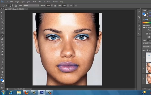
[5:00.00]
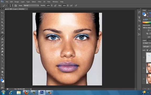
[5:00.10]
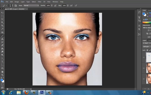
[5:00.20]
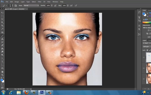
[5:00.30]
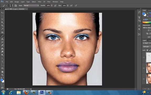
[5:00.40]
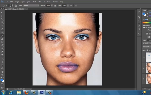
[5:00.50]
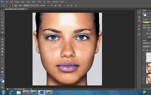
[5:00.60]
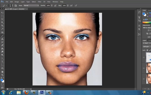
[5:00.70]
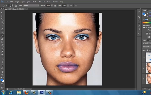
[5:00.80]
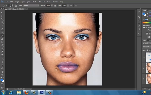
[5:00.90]

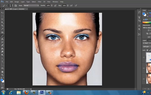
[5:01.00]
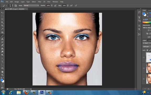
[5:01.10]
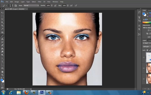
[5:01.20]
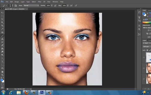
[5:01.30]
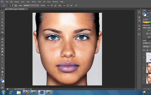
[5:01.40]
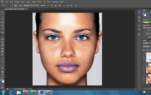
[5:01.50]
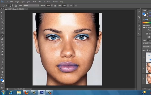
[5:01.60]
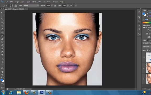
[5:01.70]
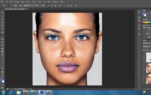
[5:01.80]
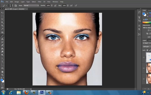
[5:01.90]

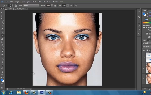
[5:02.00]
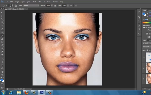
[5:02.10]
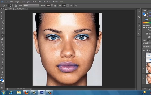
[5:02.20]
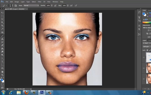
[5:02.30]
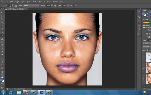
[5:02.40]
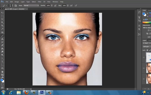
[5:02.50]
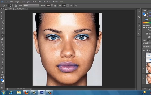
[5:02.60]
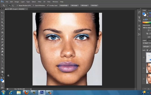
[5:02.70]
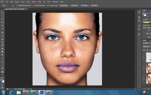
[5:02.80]
(silence)